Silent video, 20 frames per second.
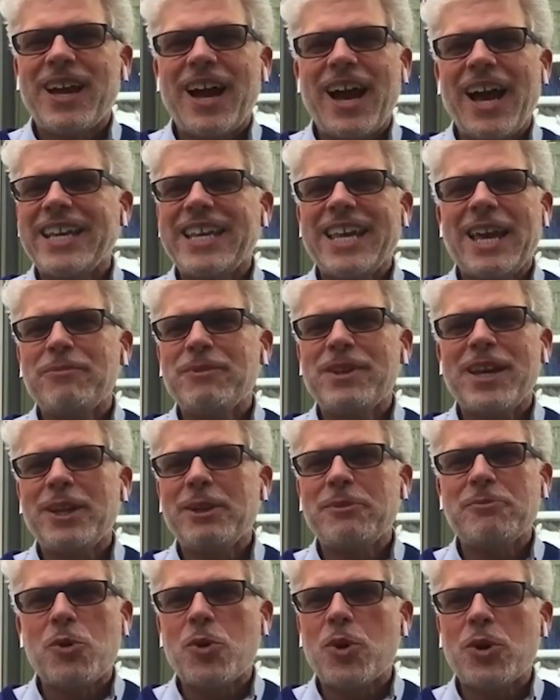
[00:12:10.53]
I kept
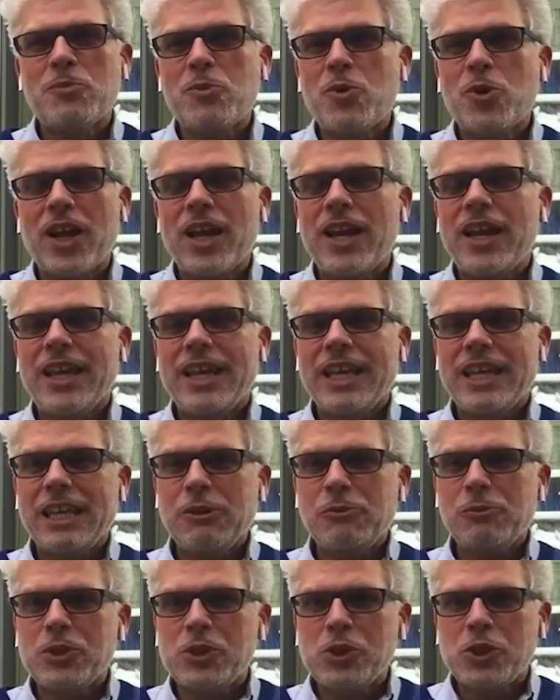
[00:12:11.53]
getting more and more.
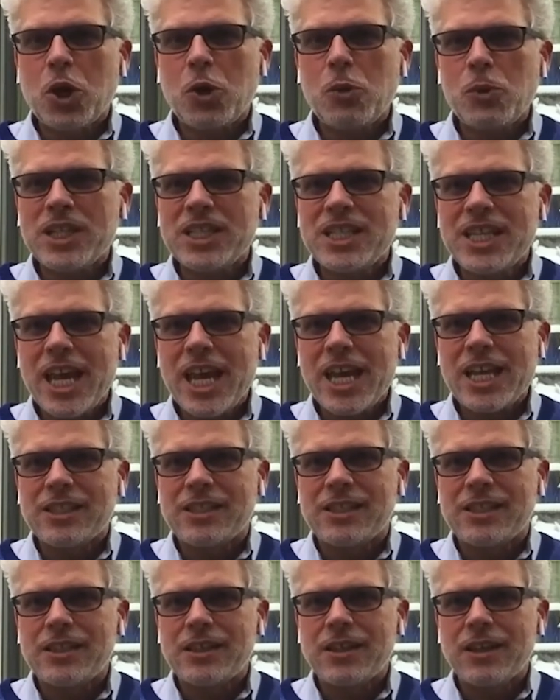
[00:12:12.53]
It was so
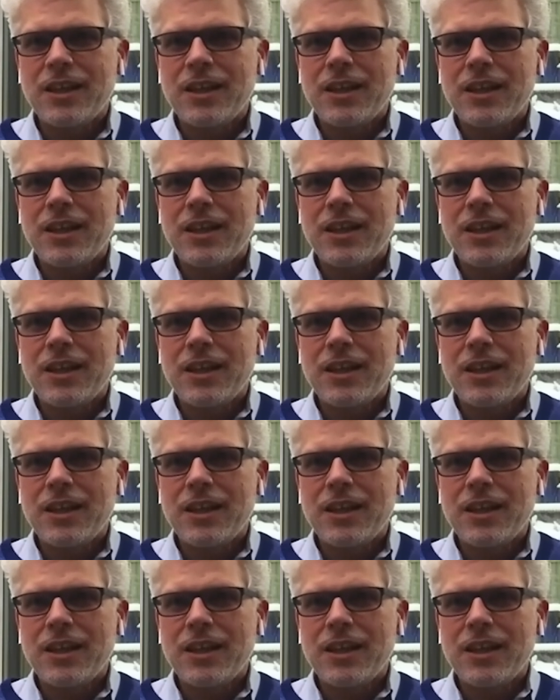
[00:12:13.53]
intense.